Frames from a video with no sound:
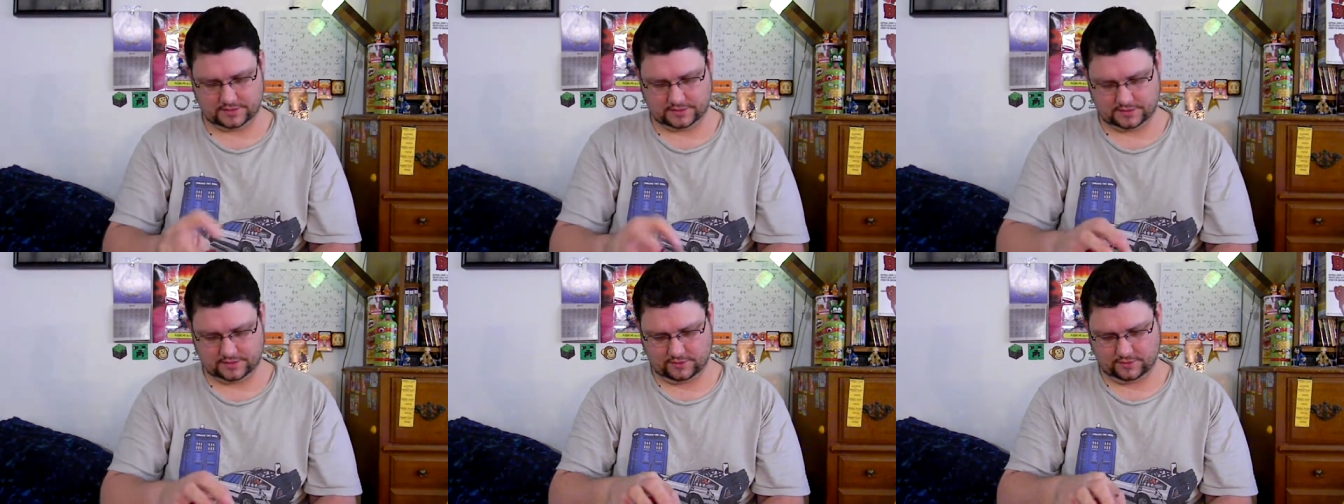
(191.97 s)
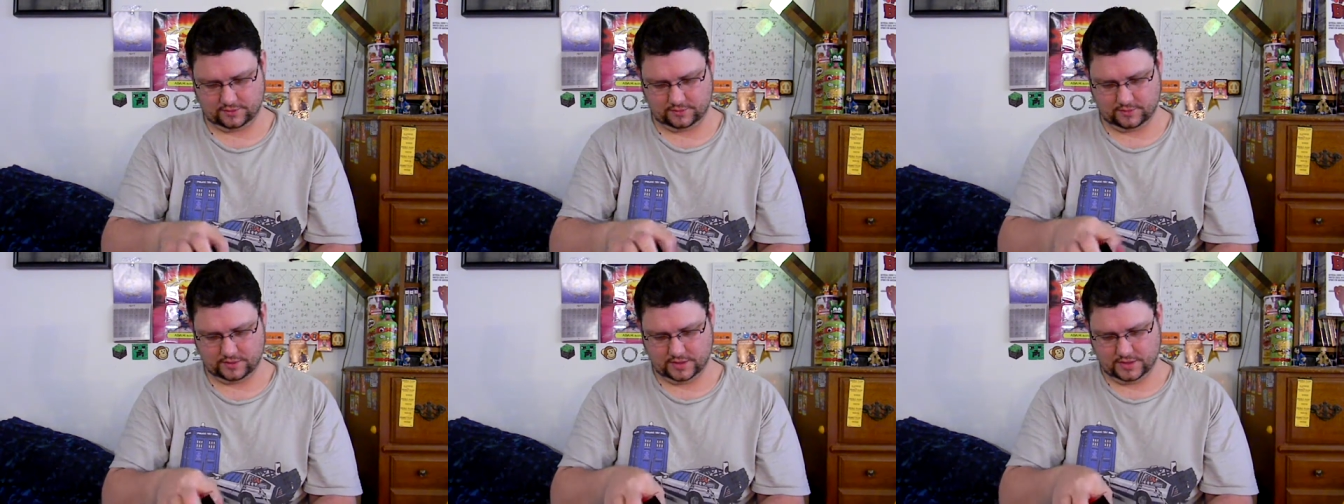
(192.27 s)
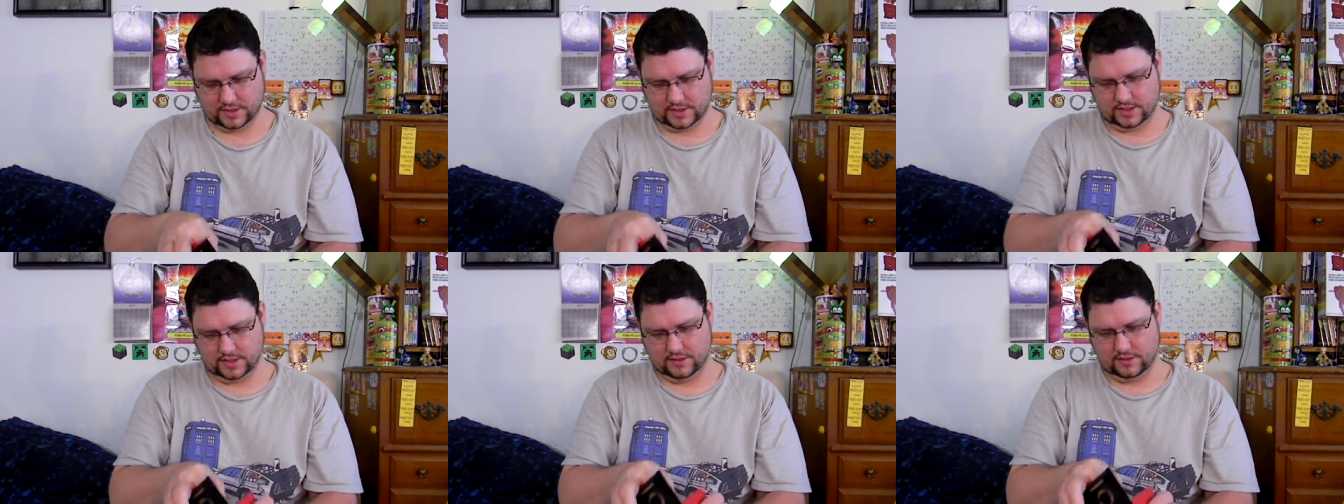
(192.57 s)
So
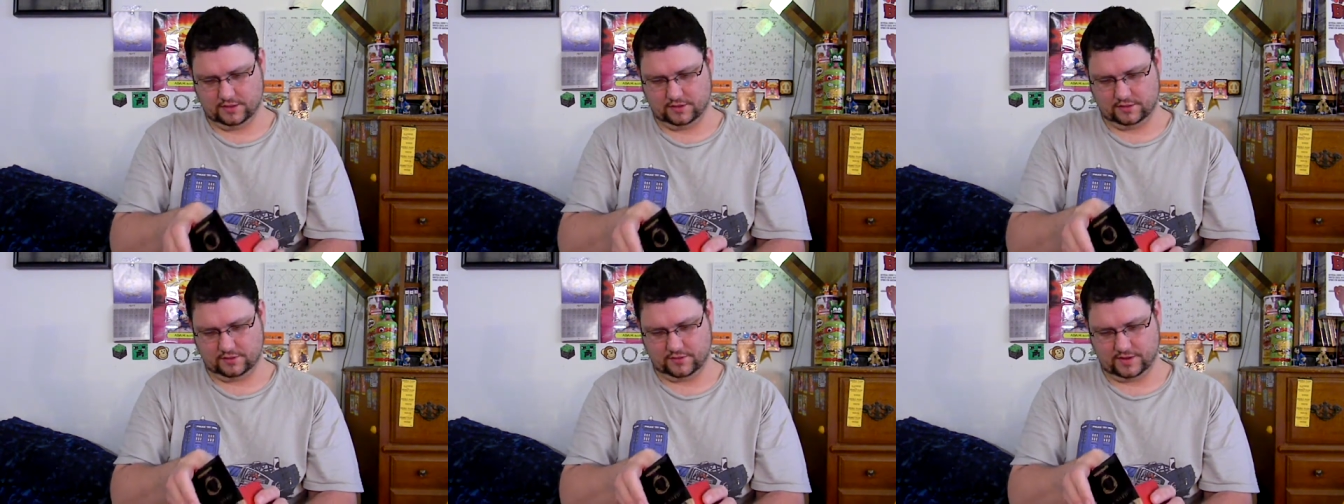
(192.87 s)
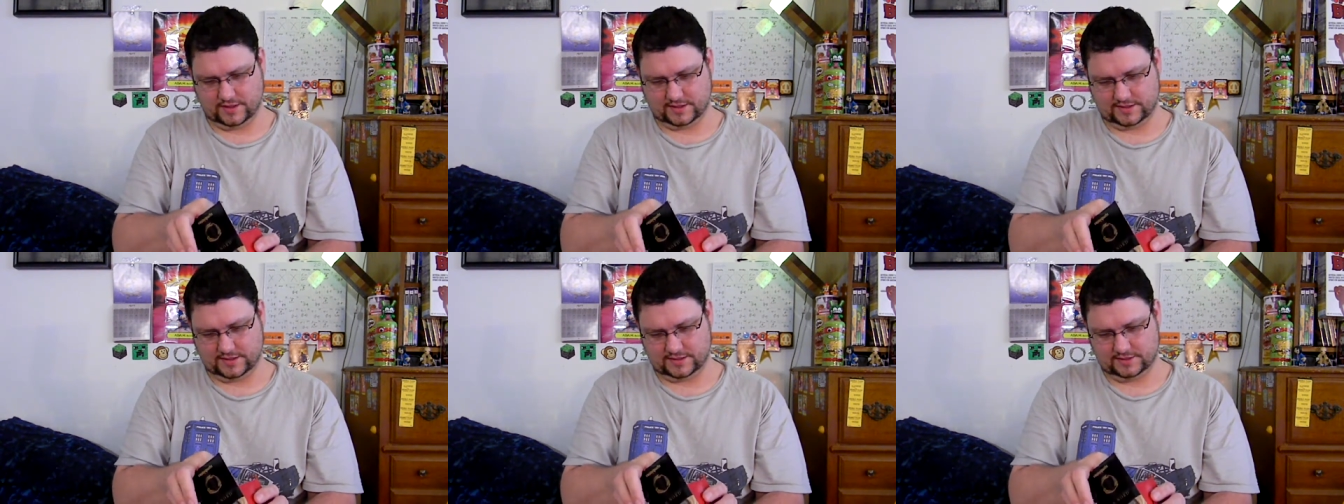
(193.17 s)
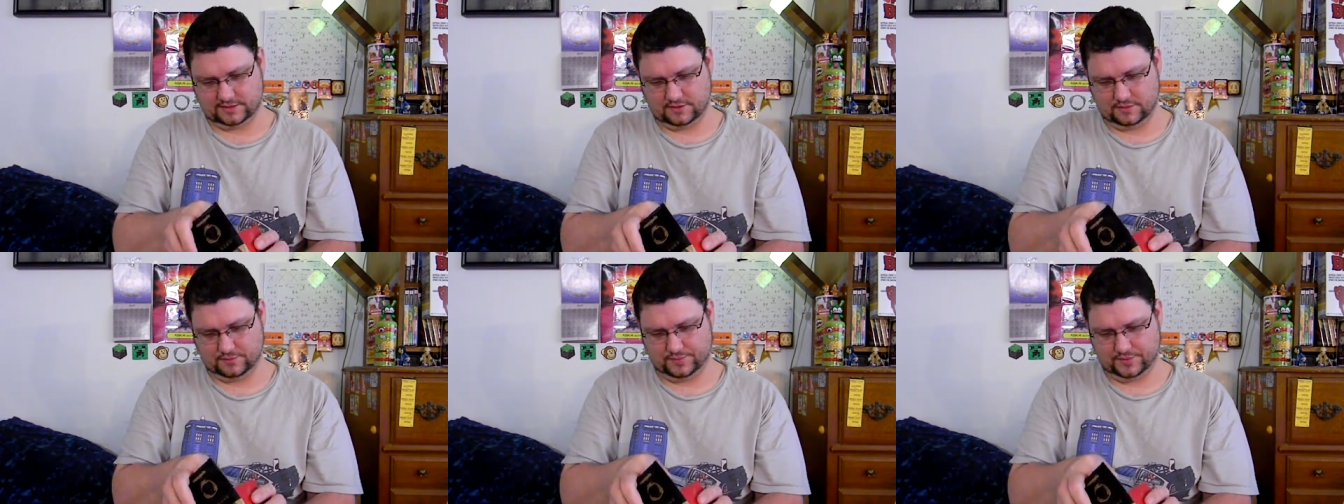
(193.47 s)
crack
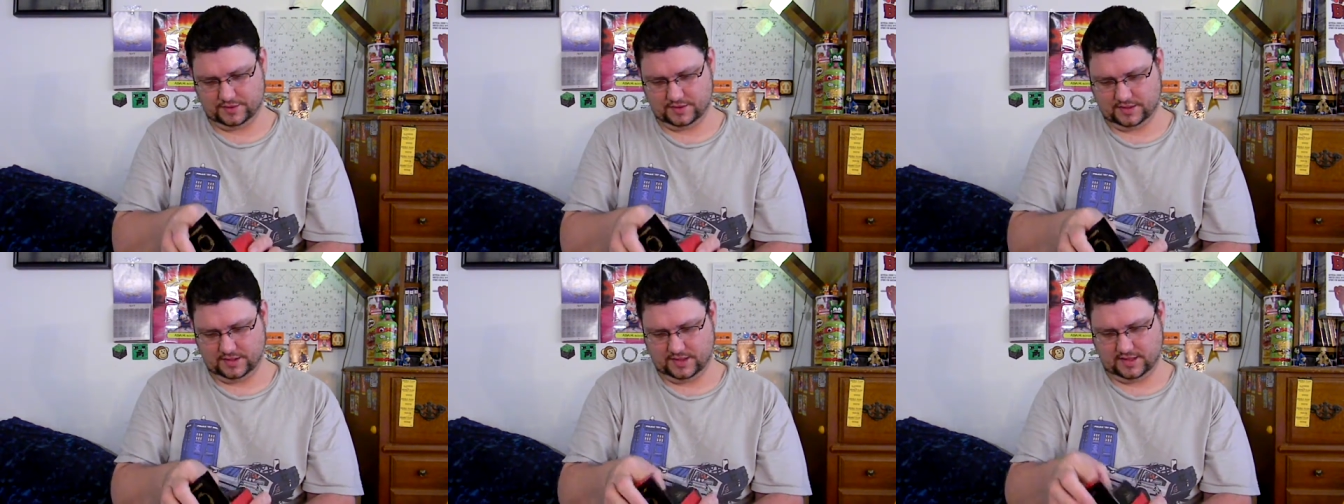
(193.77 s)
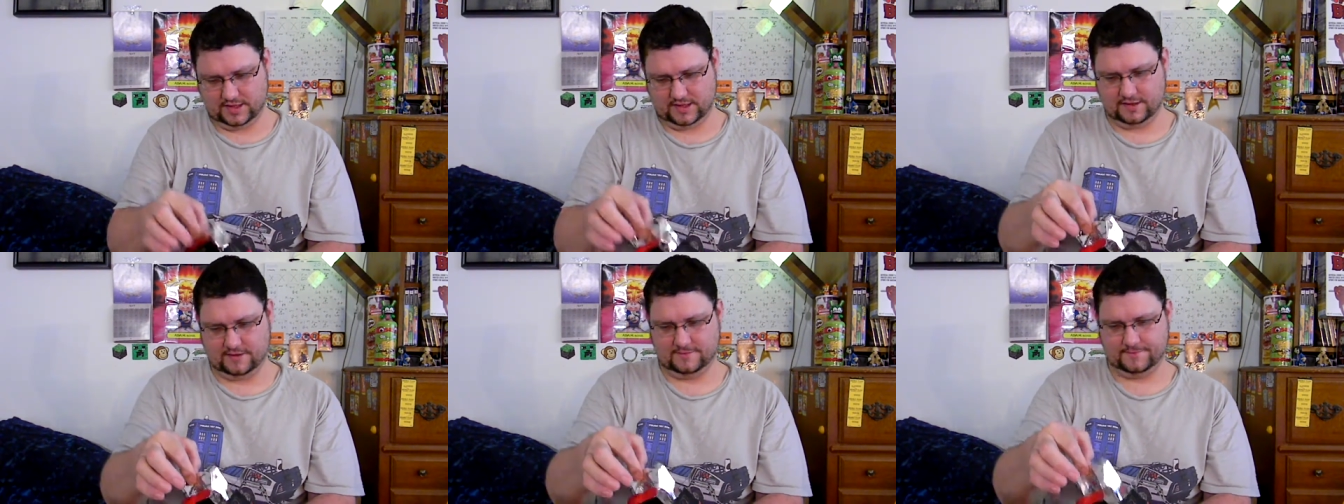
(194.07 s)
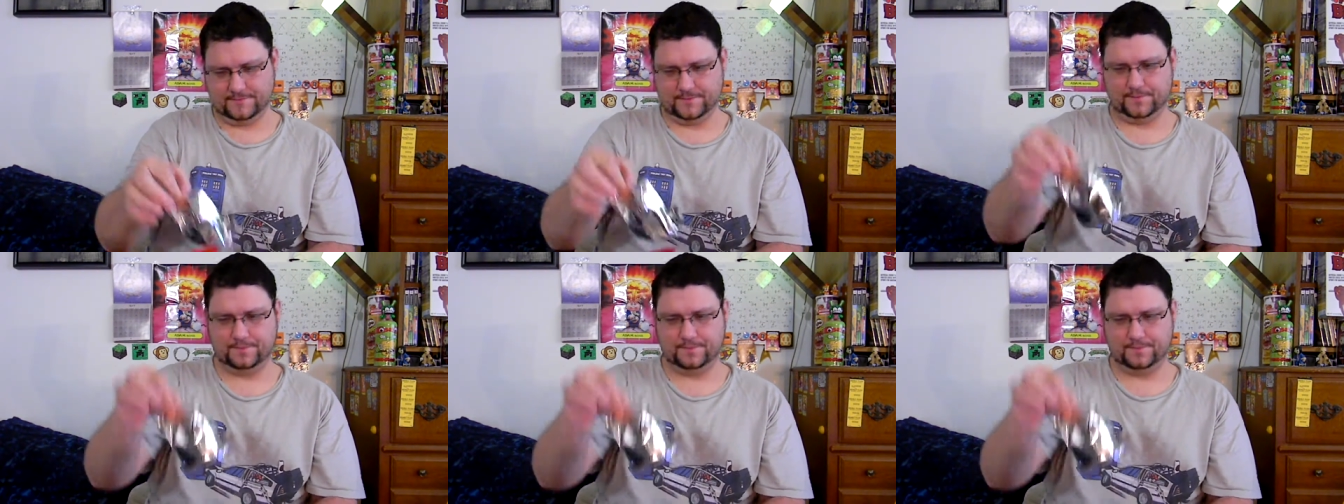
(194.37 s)
this open and